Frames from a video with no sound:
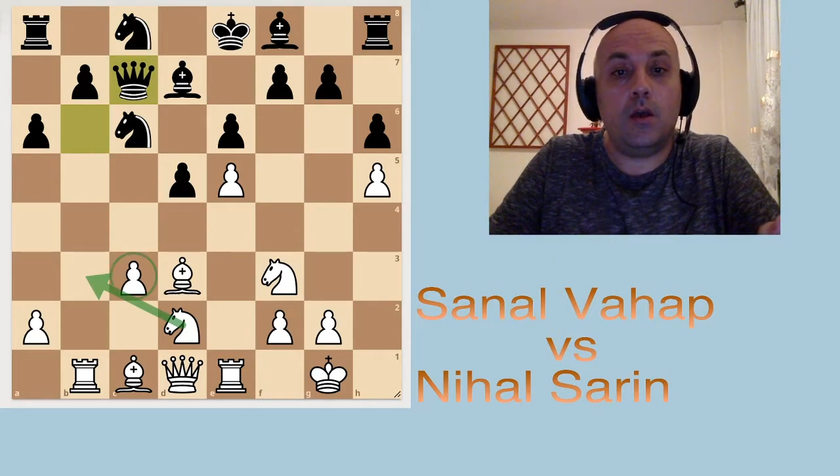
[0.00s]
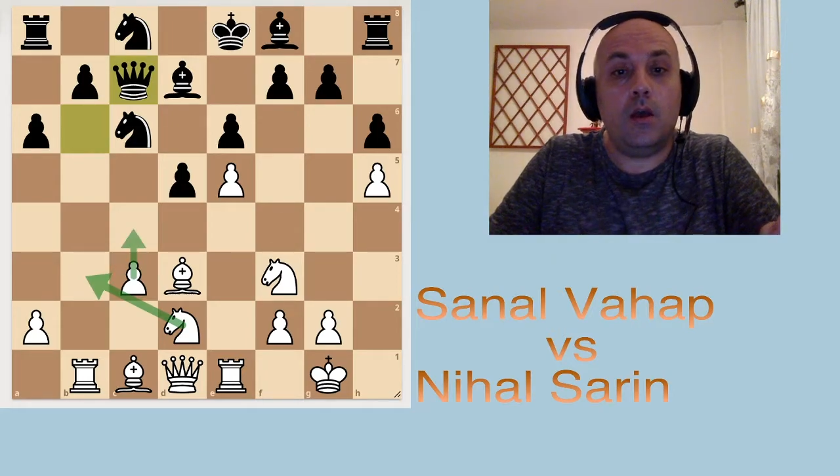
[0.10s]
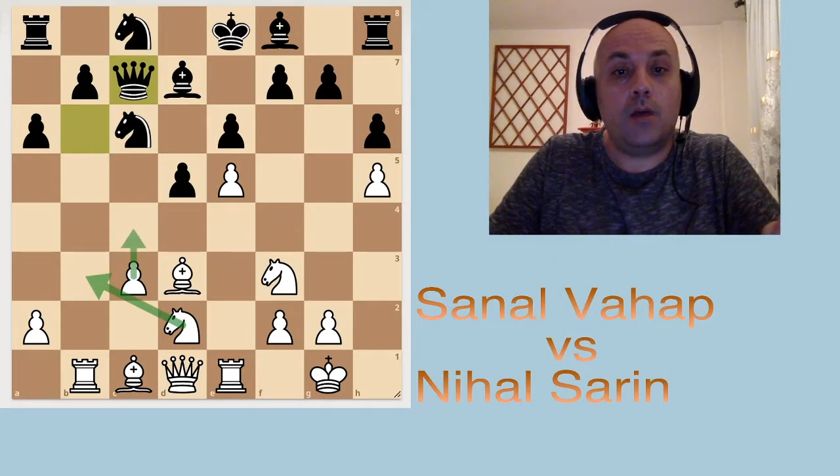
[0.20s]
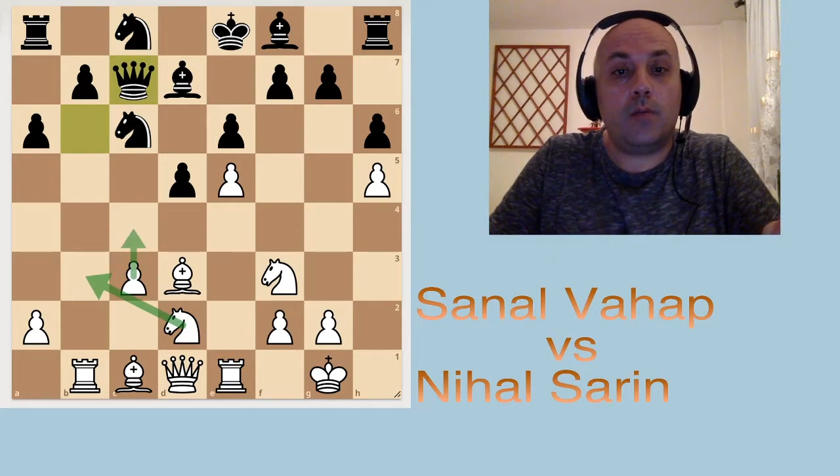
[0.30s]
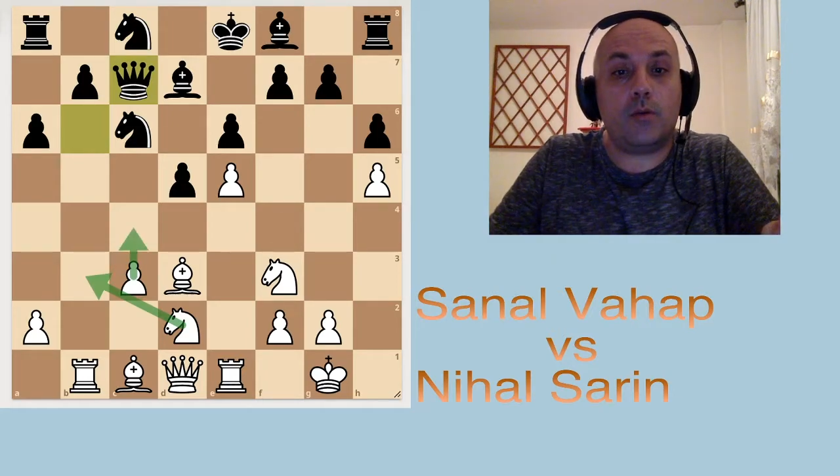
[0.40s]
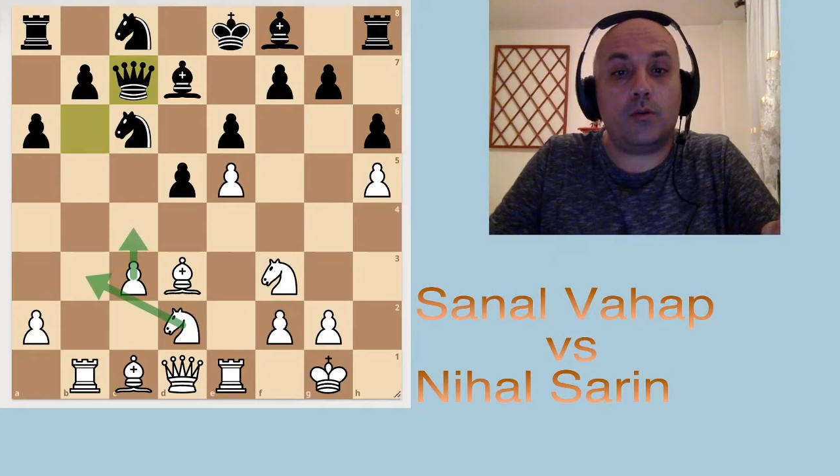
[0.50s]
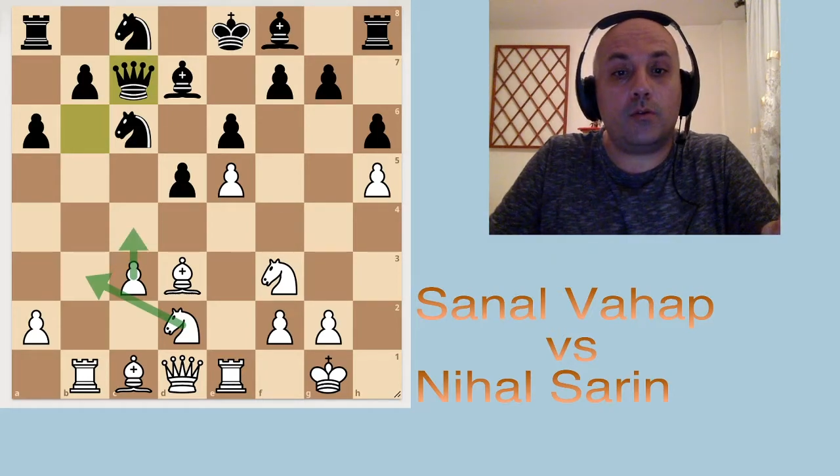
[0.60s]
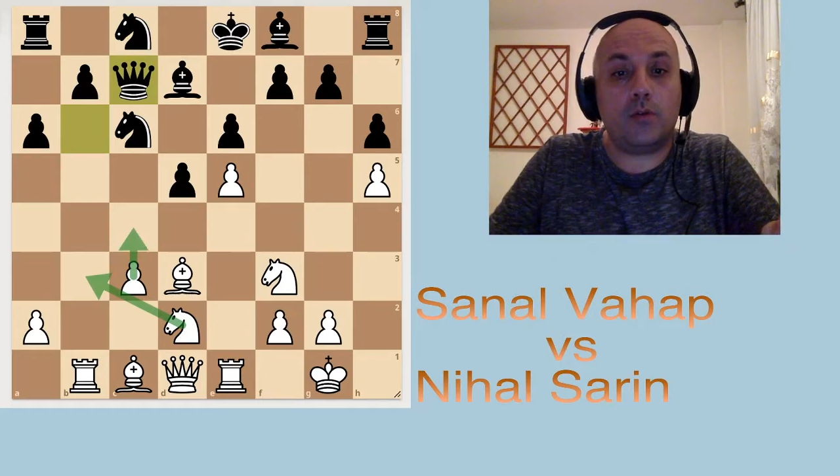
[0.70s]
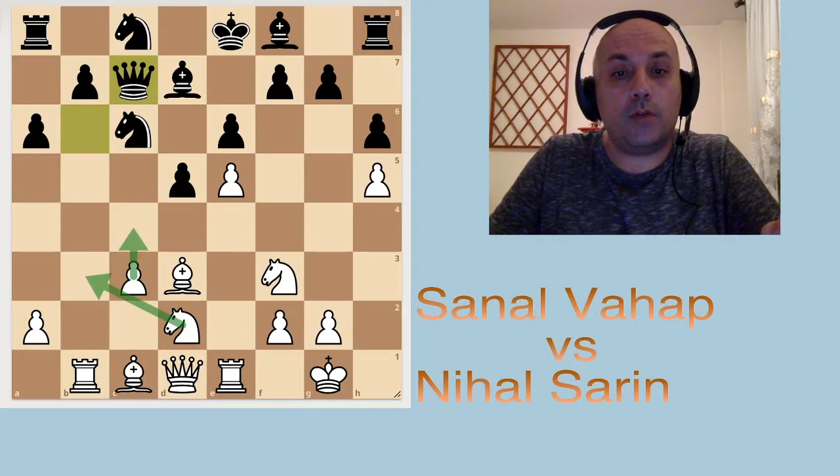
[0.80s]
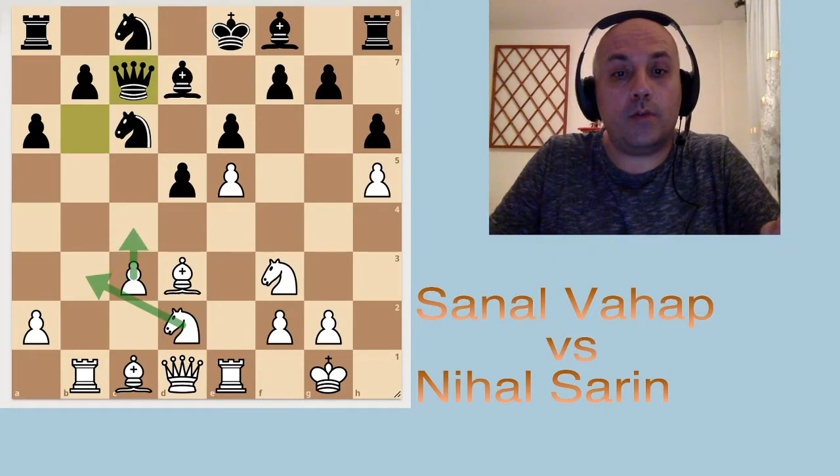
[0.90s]
because
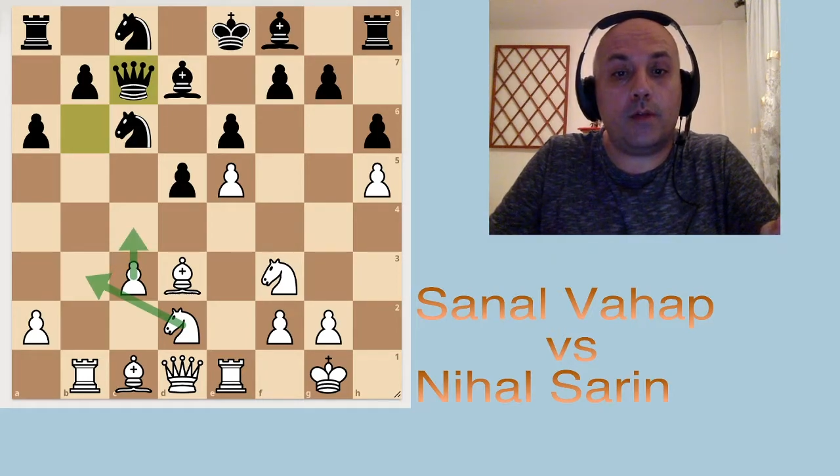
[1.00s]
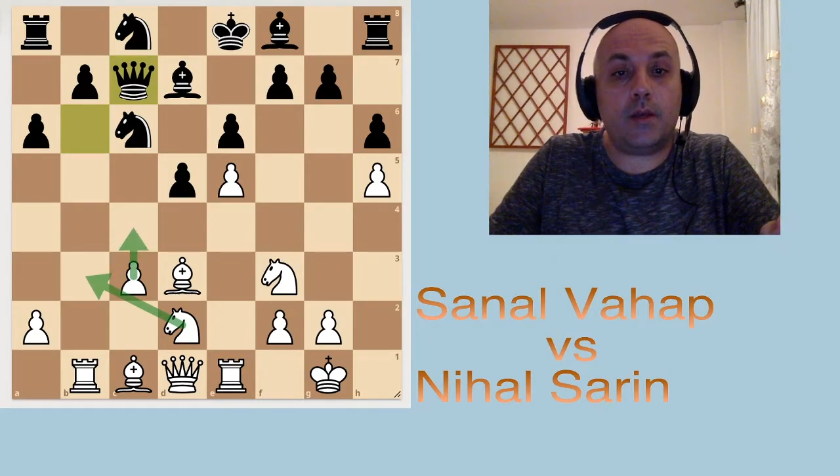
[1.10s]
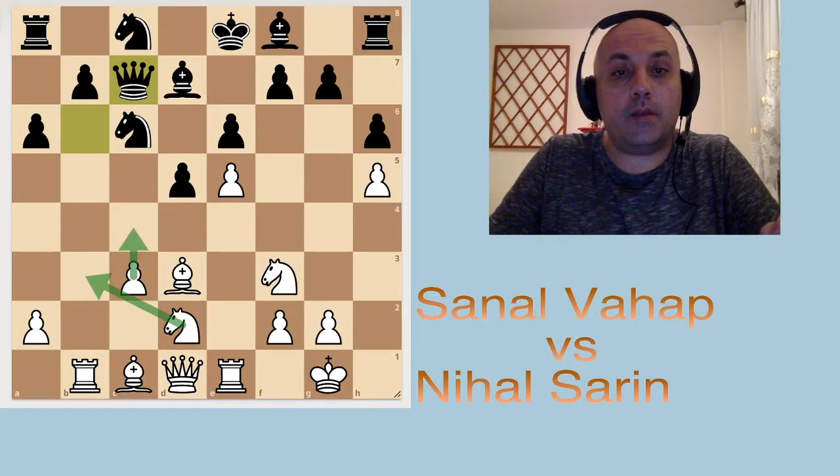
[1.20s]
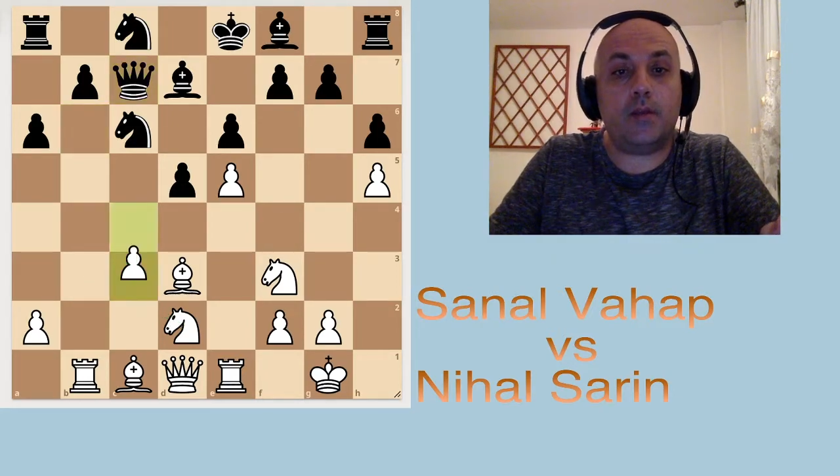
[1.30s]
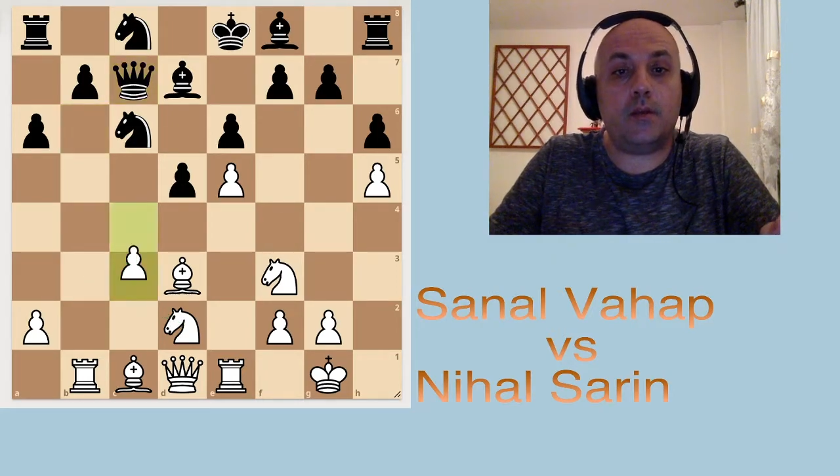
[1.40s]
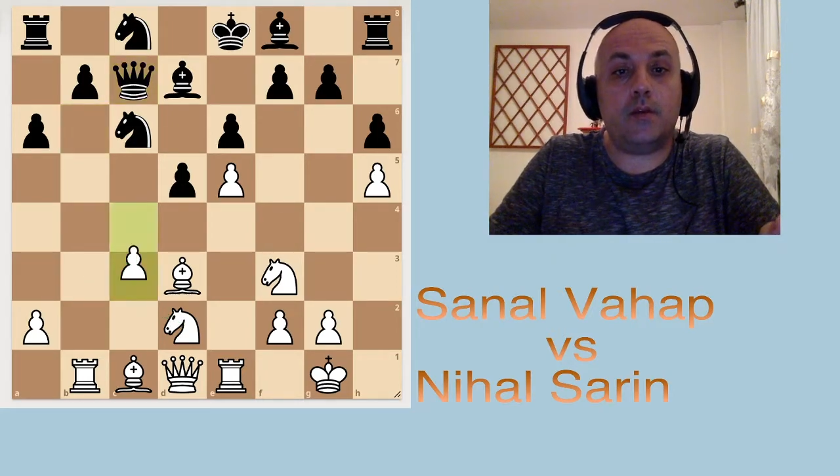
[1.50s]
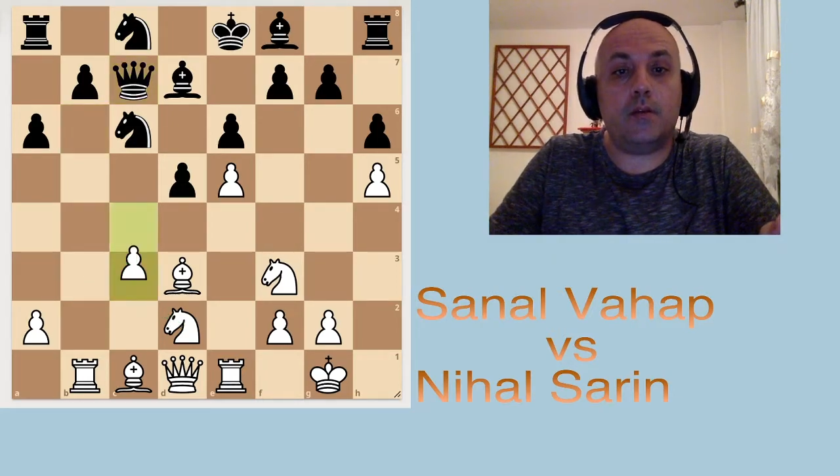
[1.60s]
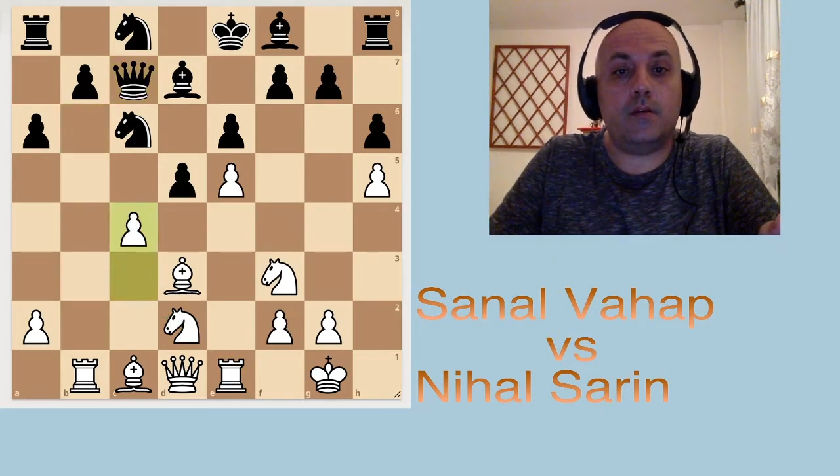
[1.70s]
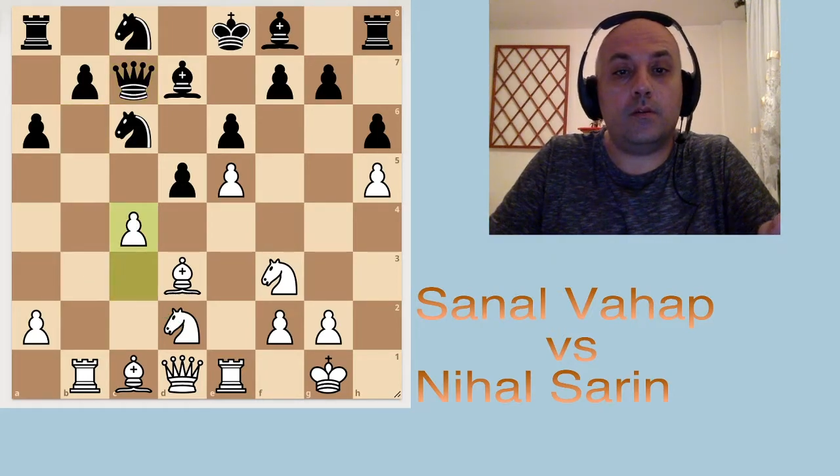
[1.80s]
you have a knight here